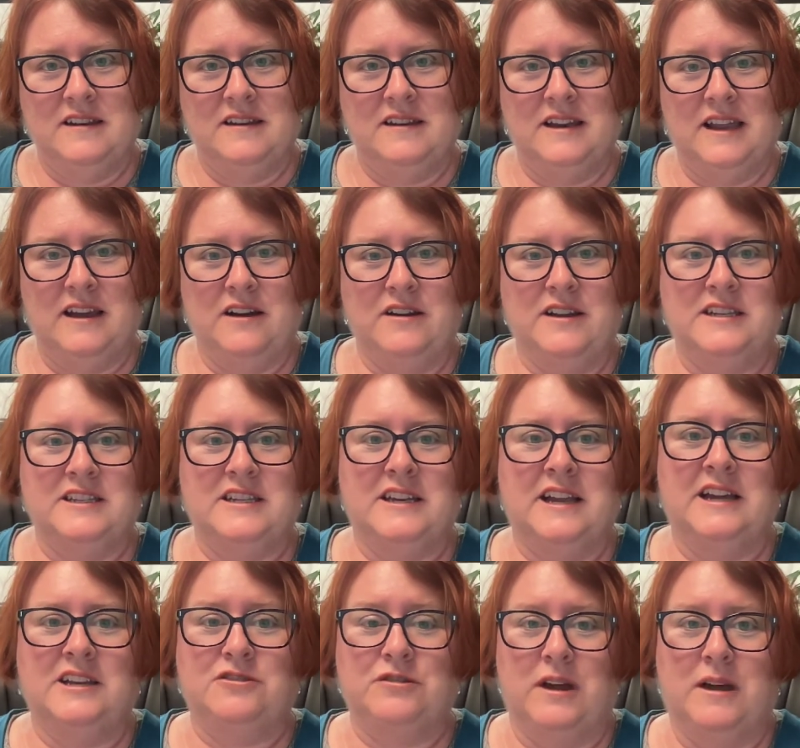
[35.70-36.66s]
Now, it's an
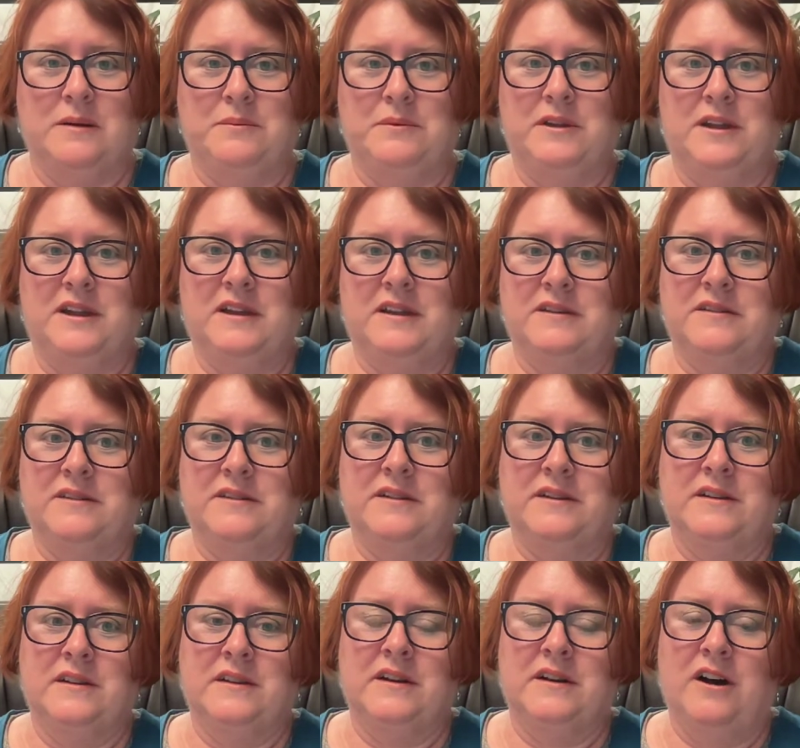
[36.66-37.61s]
eye drop, and
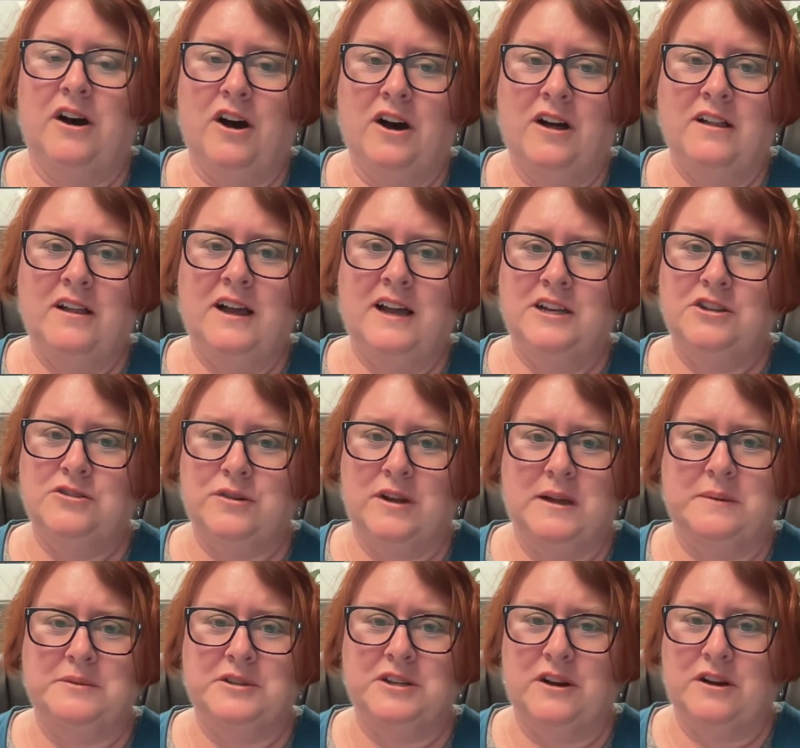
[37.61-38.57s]
all eye
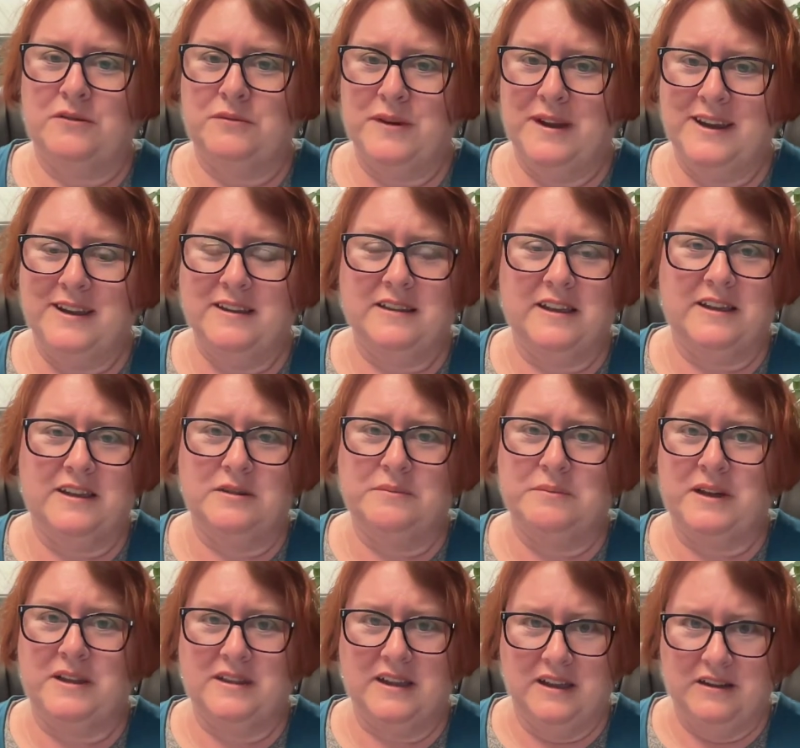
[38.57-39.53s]
drops are regulated
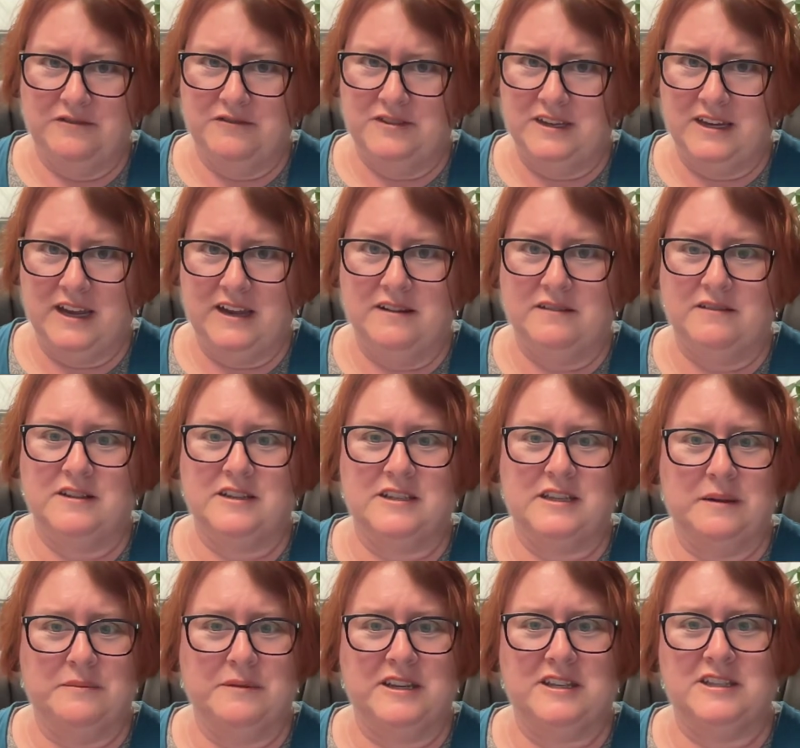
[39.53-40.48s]
by the FDA to
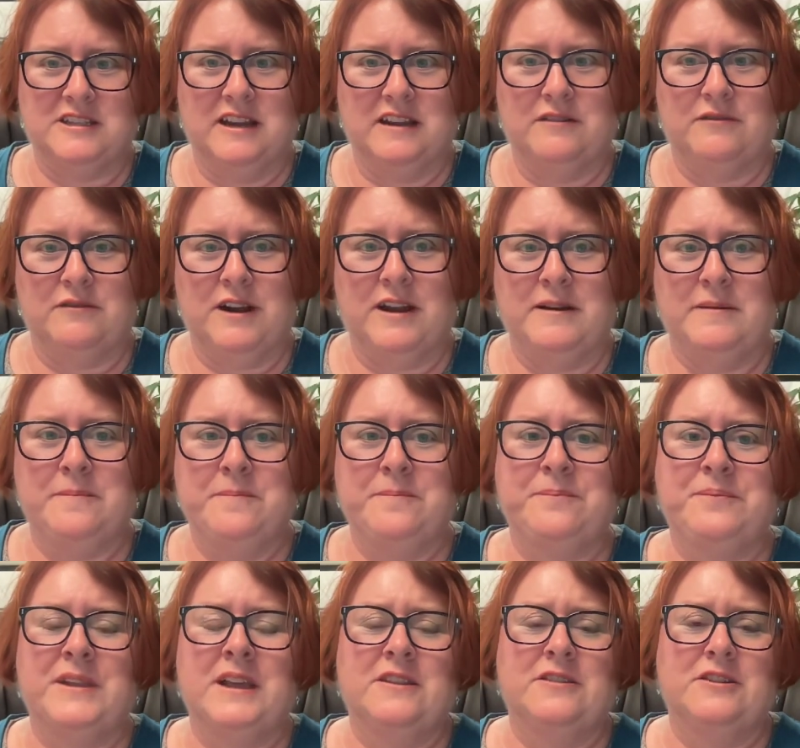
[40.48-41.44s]
some extent, right?
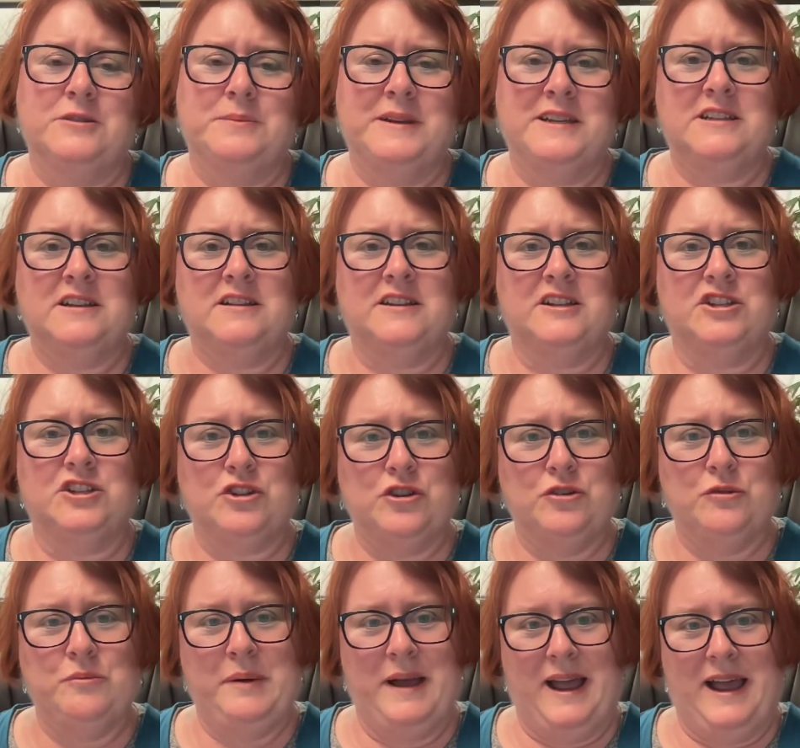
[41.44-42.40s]
There's basically
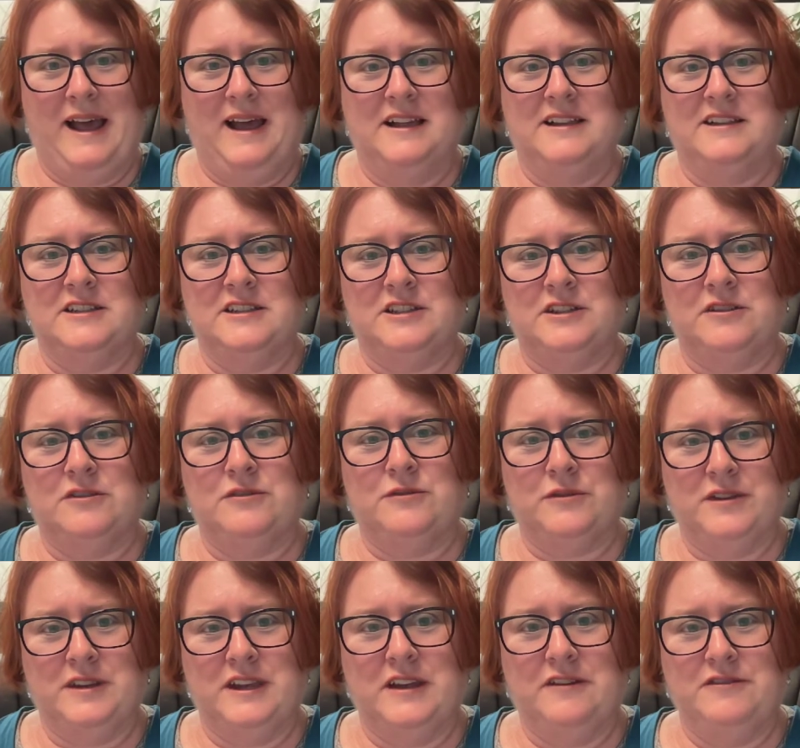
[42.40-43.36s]
2 paths
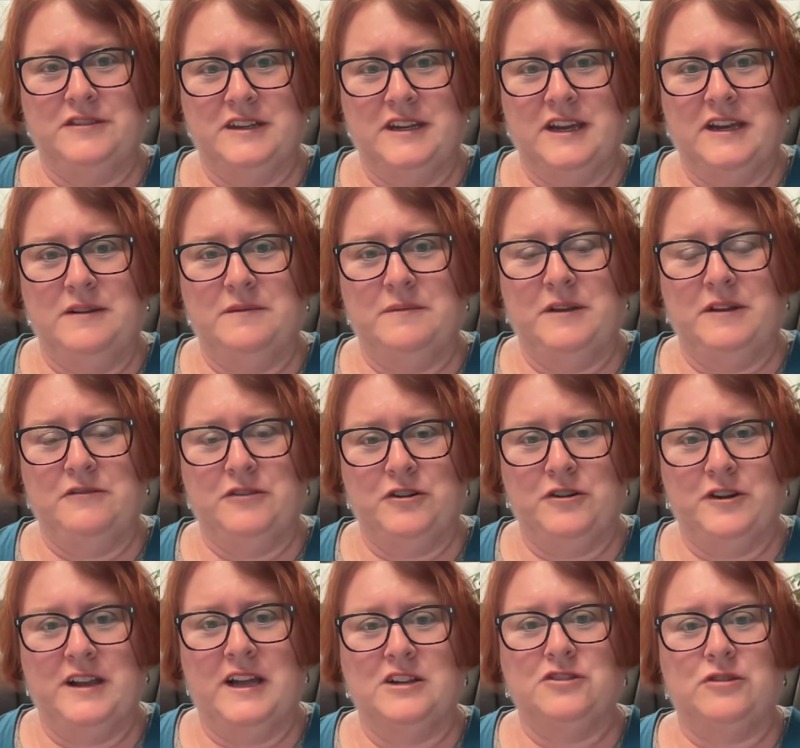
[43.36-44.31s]
through the FDA if
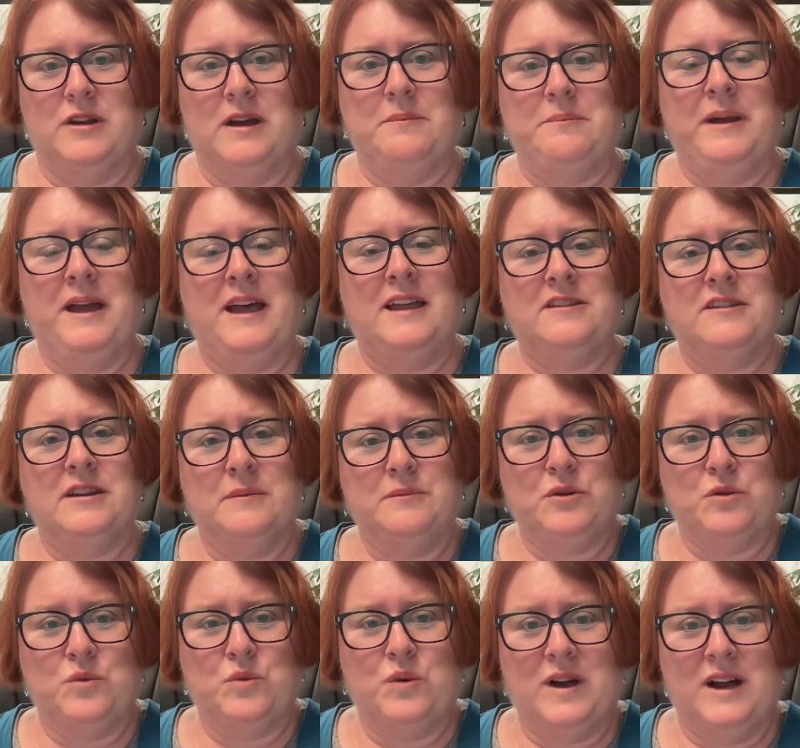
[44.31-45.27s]
you're an eye drop. Path
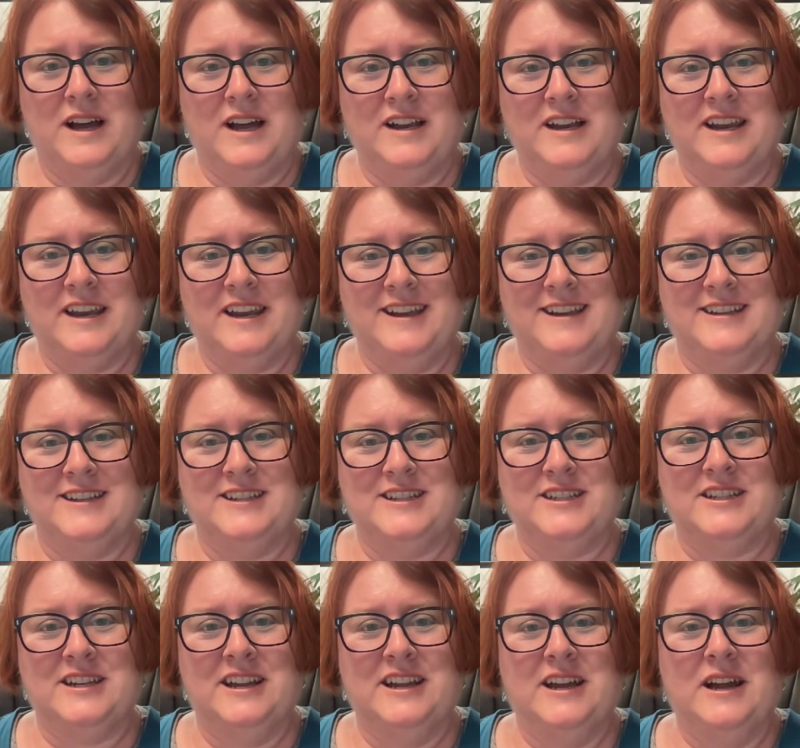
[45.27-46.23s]
number 1
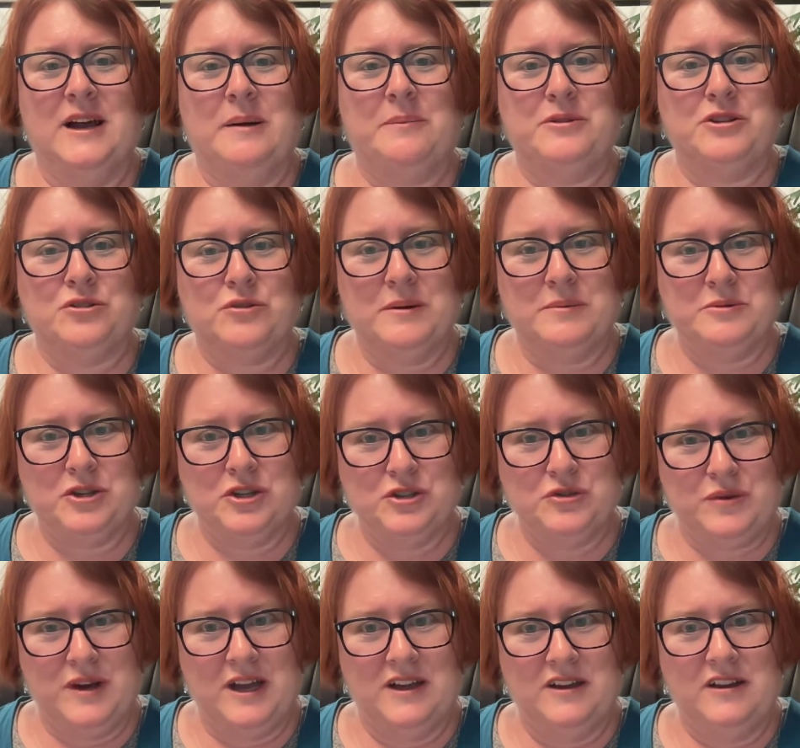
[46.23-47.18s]
is a prescription
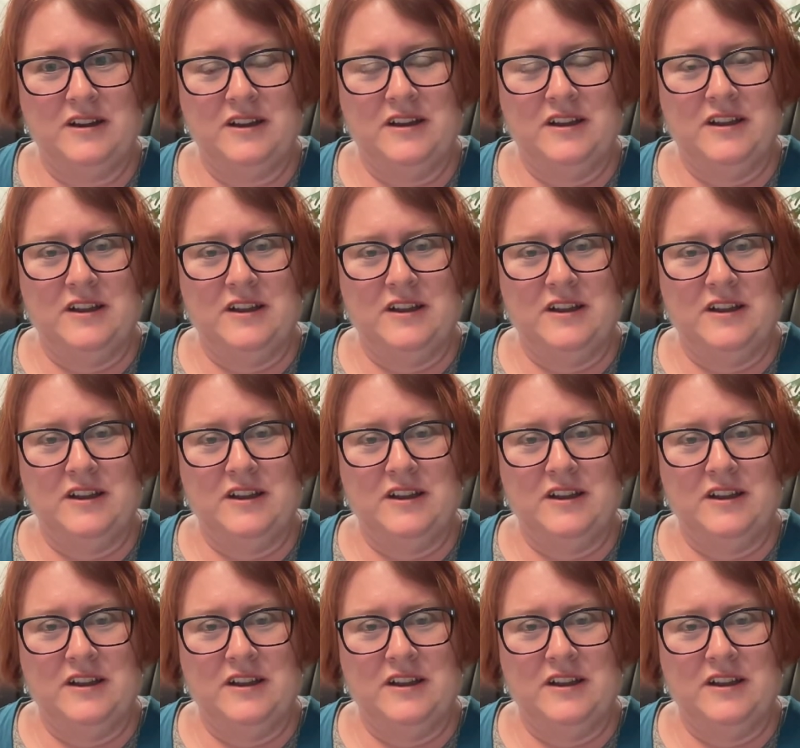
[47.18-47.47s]
drug.